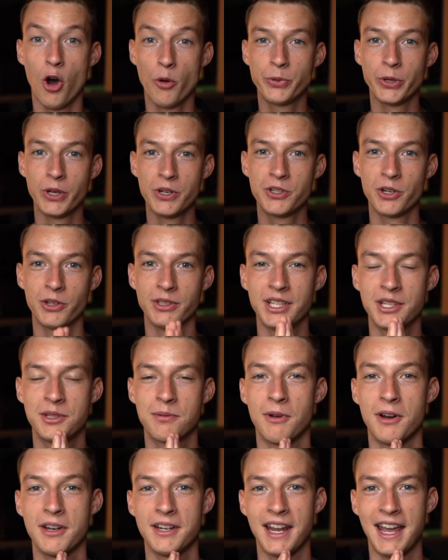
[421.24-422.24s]
Hope you enjoyed this
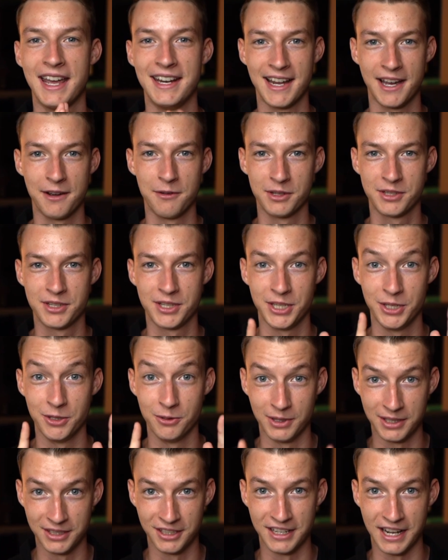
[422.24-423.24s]
one, and I will see
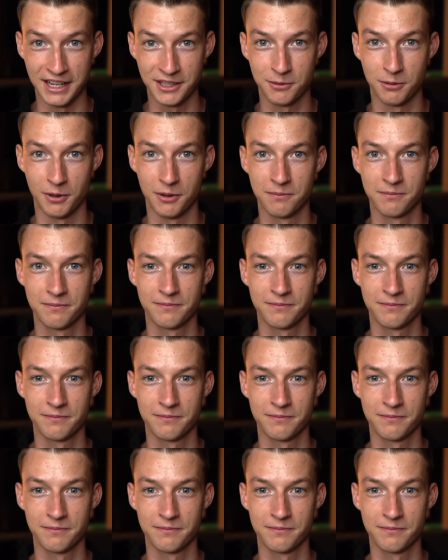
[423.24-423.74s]
you in the next one.